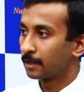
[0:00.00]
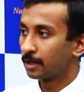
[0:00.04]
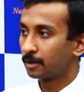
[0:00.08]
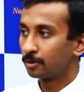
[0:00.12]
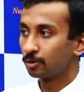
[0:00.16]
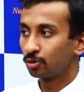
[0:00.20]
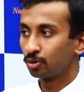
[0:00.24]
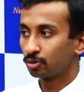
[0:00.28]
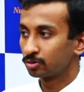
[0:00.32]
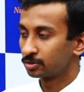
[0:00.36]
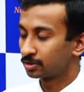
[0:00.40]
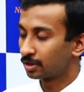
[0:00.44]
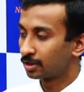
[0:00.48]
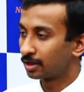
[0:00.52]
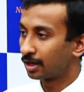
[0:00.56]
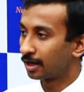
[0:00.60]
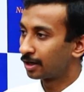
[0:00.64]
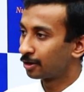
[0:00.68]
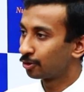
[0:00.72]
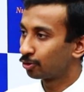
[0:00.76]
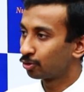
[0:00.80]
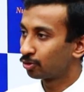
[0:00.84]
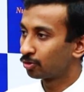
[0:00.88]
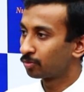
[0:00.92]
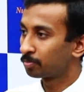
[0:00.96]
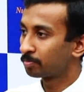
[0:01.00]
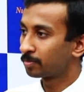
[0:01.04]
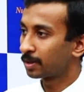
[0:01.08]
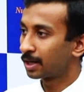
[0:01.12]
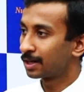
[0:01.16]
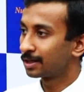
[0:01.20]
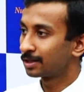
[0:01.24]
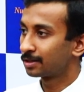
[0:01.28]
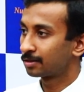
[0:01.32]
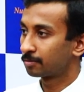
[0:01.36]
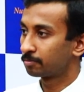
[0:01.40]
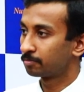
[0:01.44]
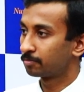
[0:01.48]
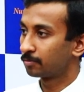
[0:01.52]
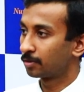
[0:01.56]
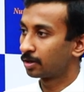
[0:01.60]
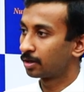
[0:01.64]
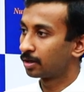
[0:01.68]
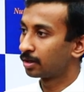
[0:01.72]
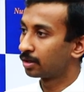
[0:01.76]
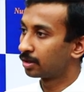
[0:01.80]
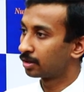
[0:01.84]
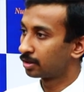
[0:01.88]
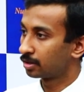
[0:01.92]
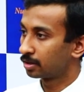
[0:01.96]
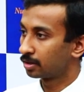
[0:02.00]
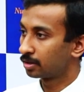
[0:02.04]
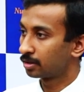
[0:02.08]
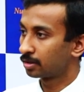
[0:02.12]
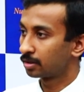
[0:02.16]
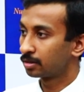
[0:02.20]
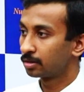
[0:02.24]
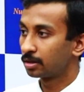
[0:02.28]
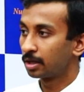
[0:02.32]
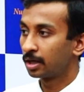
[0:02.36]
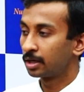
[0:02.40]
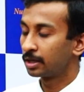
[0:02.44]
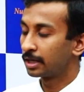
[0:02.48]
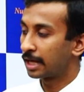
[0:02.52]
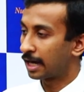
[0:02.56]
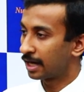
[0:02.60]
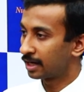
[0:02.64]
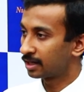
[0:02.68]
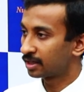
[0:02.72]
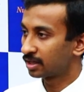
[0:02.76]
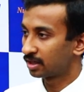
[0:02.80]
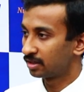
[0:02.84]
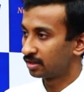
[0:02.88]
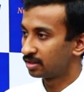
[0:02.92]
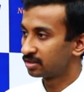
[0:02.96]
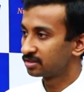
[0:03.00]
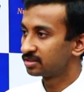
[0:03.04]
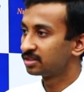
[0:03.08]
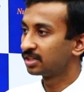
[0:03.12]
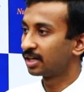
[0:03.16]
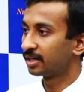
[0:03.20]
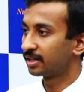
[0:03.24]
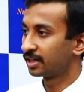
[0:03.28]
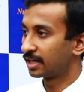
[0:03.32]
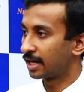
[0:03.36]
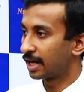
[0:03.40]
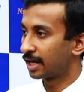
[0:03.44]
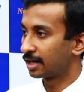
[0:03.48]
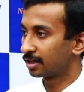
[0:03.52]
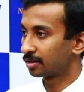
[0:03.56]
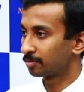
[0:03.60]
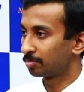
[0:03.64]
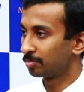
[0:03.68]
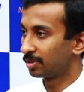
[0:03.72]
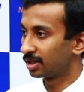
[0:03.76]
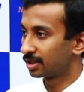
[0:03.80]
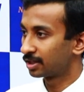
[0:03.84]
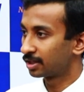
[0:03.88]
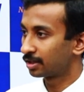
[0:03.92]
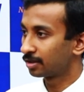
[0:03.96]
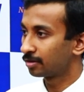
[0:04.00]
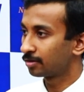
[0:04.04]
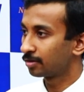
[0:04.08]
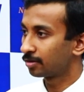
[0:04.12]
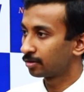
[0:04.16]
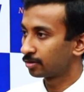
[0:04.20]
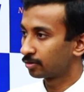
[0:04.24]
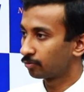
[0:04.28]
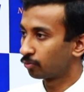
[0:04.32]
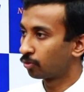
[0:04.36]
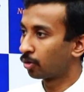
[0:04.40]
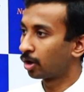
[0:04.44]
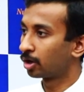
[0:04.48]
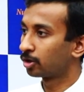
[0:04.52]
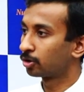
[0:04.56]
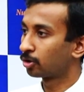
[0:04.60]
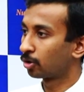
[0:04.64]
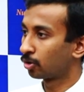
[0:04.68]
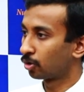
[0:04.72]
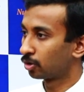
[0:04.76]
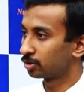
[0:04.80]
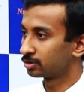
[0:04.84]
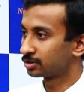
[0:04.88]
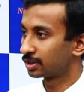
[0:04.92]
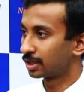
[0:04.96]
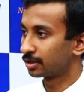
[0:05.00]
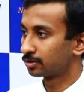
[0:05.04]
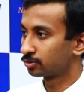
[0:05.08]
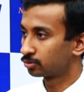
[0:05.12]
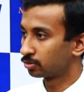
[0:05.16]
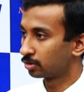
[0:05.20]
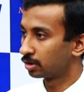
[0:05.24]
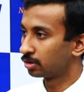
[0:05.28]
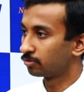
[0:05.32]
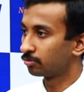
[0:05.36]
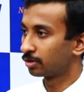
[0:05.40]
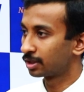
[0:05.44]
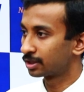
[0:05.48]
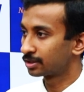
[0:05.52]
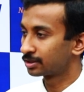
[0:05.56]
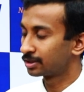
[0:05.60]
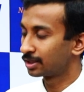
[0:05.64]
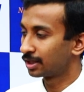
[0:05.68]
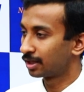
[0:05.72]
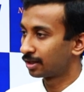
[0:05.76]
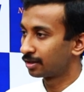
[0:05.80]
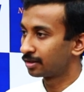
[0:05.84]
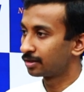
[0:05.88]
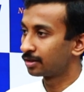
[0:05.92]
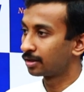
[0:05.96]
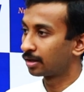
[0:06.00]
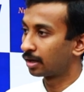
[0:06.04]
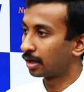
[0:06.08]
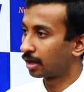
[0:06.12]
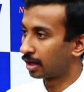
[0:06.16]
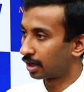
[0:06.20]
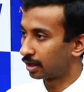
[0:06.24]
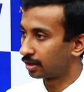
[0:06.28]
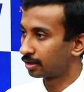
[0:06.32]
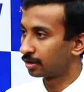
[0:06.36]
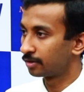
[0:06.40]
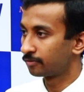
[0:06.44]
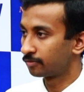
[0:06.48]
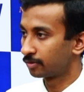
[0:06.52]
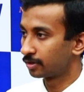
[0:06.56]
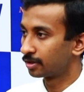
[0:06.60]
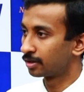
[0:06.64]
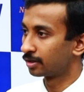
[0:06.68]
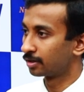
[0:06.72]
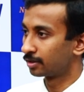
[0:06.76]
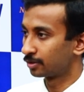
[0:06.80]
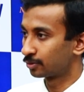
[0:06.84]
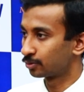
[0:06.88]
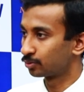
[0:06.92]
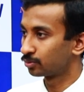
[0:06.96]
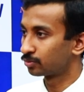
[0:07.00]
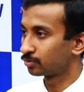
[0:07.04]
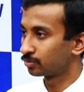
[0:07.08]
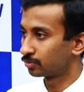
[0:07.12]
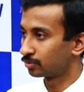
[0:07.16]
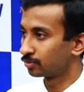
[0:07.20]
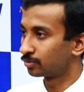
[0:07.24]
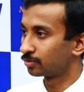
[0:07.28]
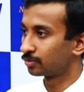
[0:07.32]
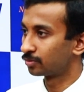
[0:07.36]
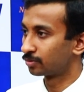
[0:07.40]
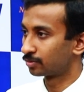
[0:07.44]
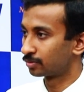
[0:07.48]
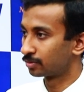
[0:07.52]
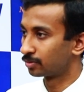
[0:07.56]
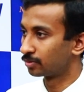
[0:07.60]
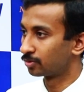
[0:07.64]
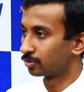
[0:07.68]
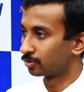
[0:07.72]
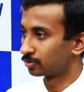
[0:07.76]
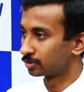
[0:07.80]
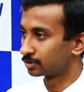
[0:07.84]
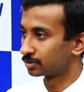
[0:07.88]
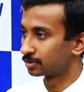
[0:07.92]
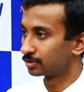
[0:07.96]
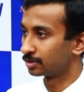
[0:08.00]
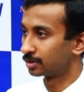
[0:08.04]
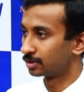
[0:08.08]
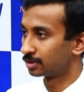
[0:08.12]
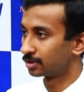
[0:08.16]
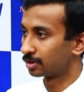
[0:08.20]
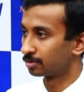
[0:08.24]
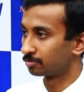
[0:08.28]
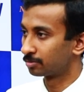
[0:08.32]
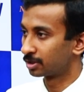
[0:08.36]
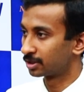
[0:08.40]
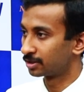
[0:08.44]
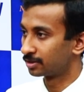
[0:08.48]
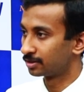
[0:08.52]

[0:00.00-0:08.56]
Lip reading: No, sir. Unknown part, the dark energy and dark matter, what laws actually work there are difficult to determine.